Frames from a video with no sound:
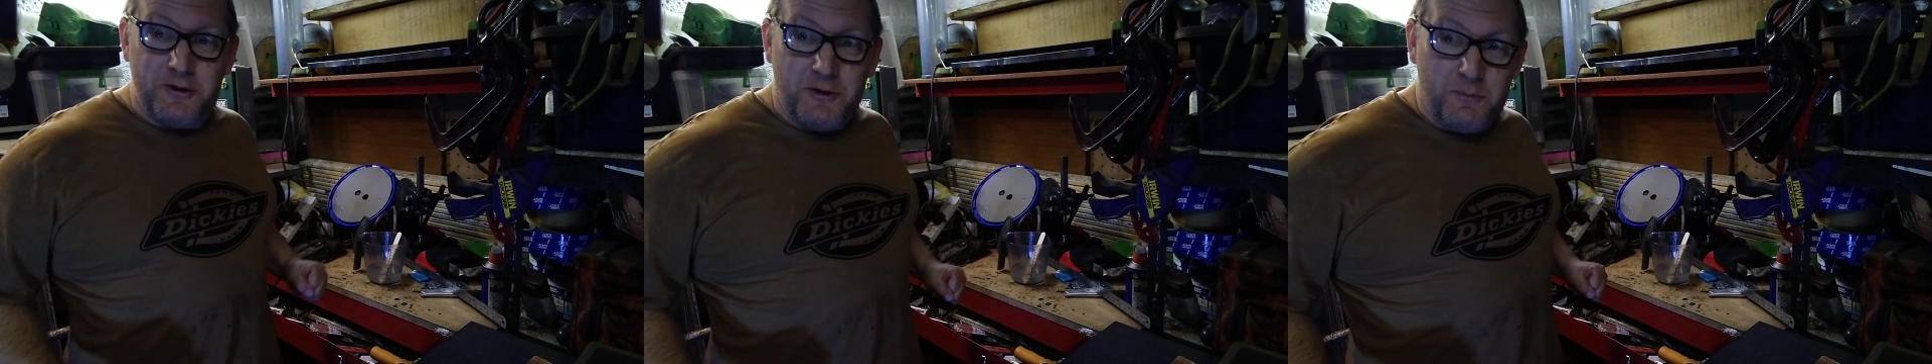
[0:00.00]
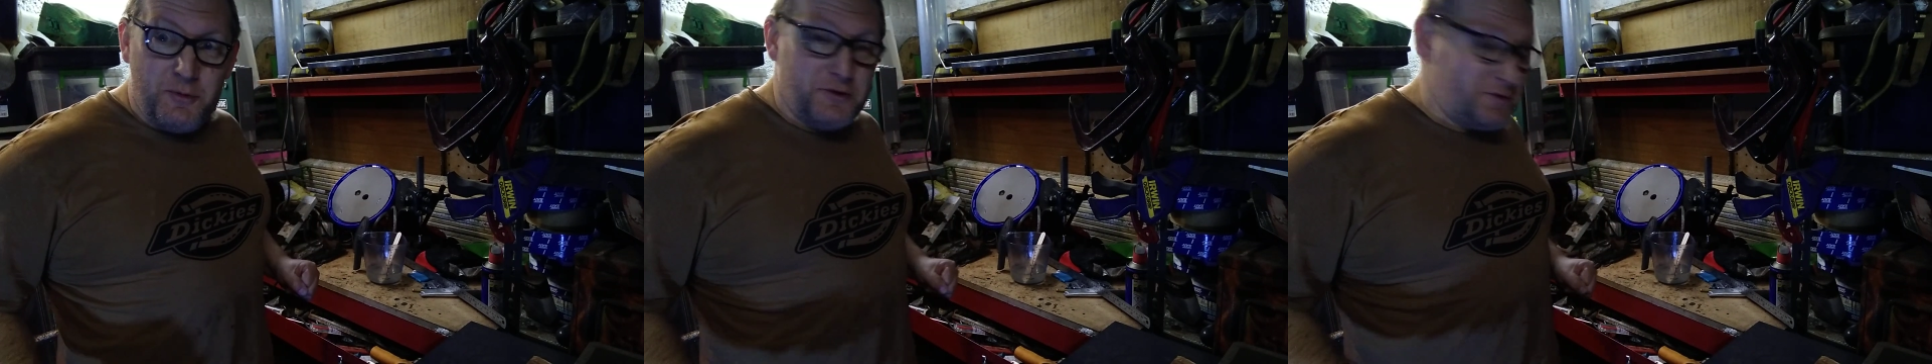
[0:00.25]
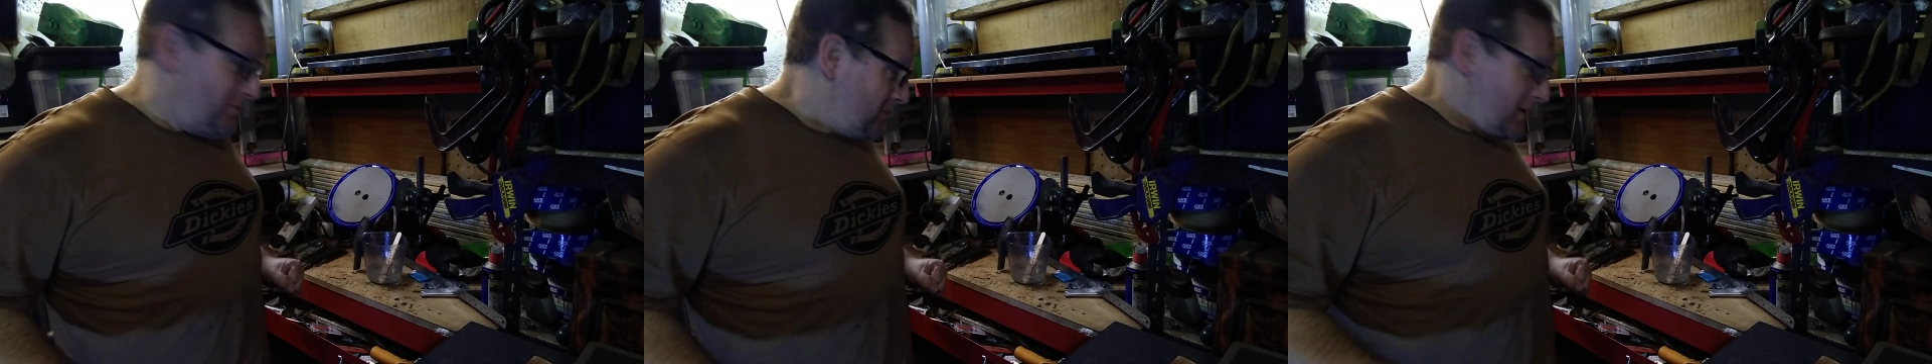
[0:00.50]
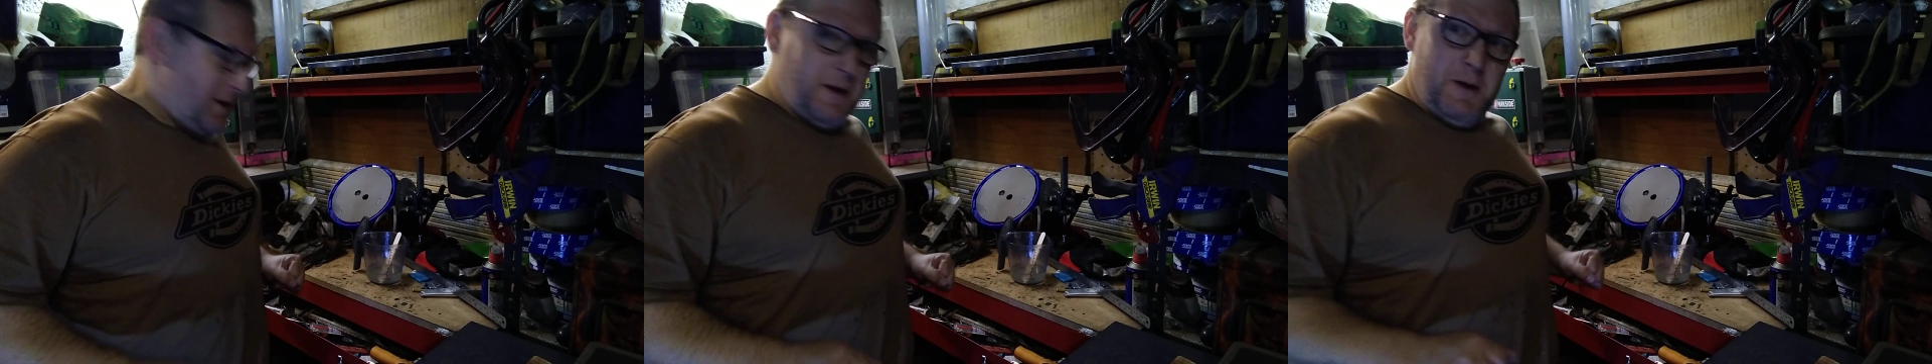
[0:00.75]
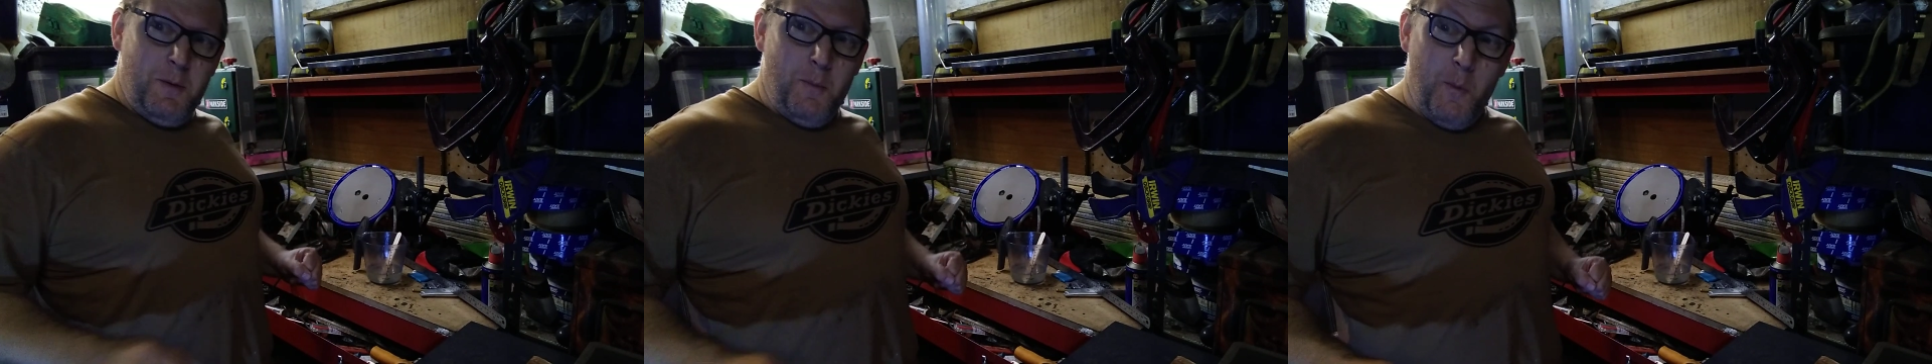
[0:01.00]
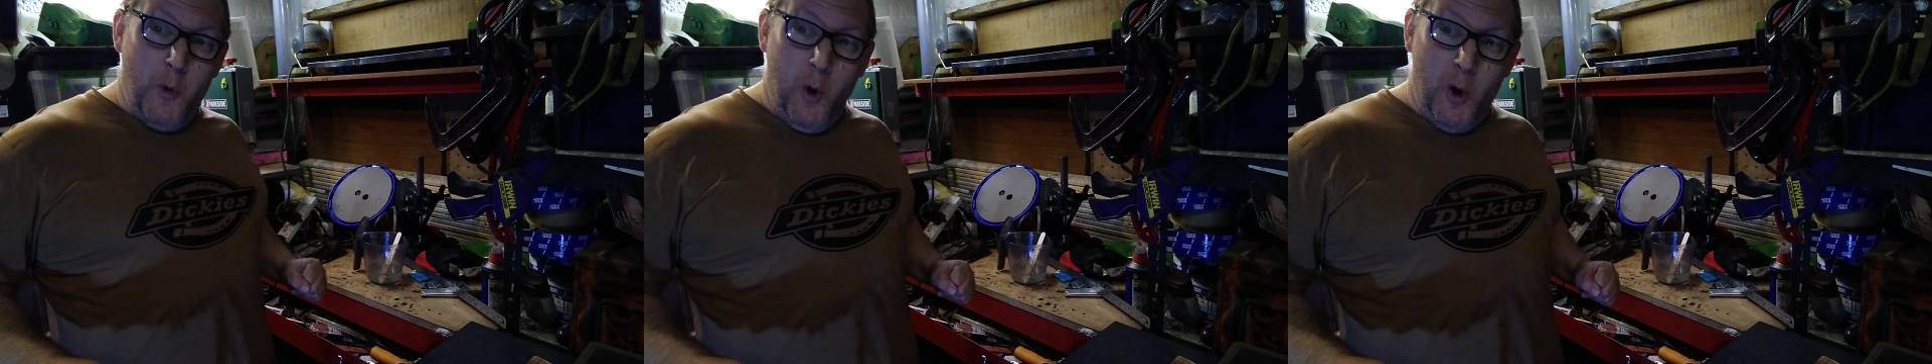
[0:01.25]
to try and put some
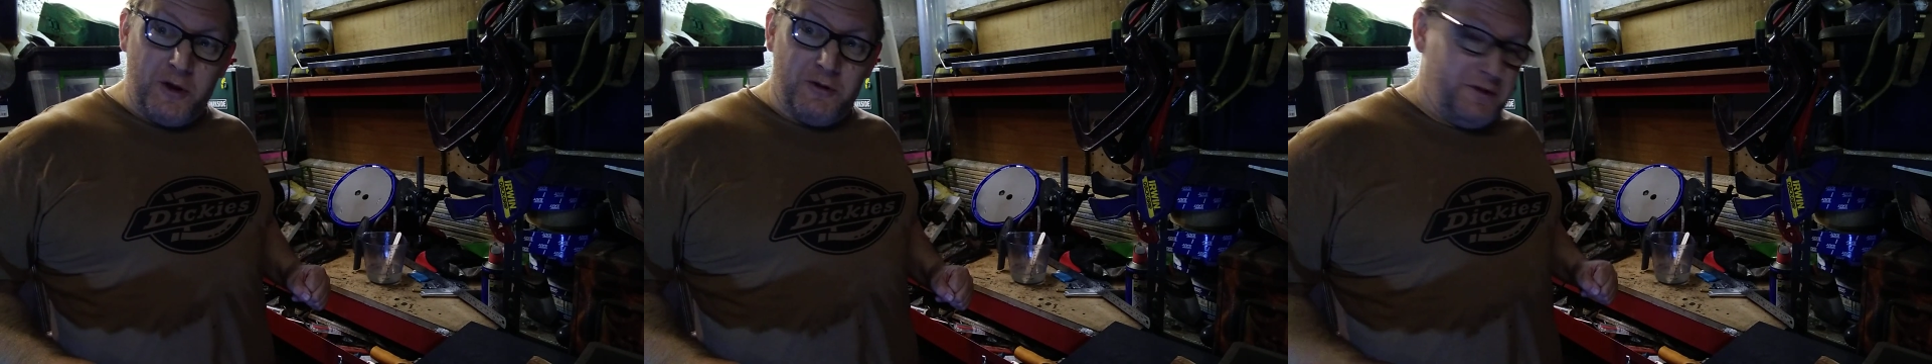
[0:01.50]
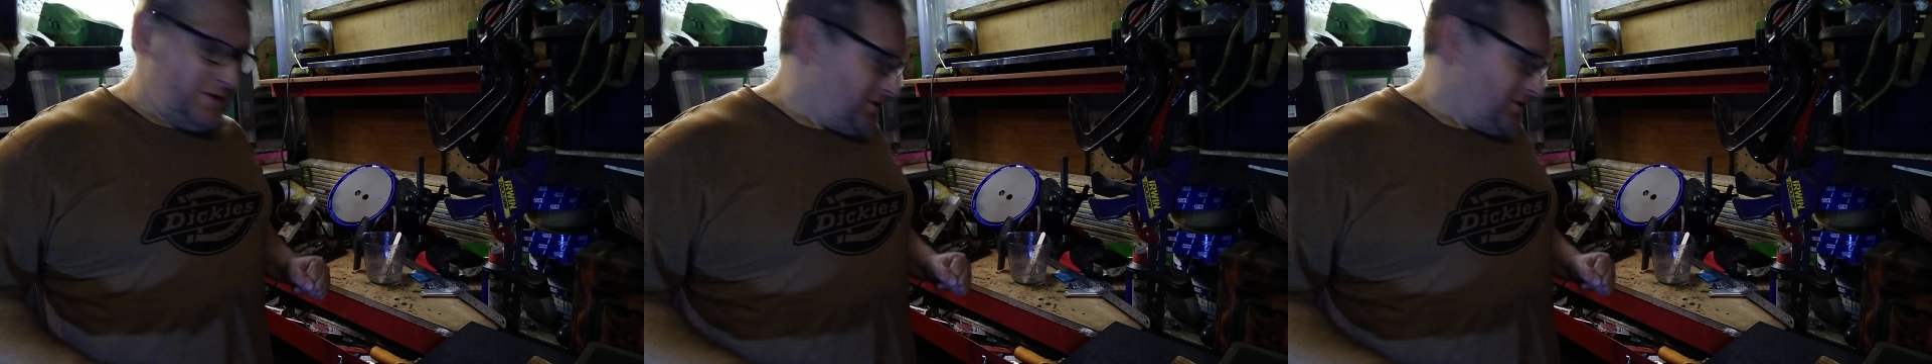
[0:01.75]
more light on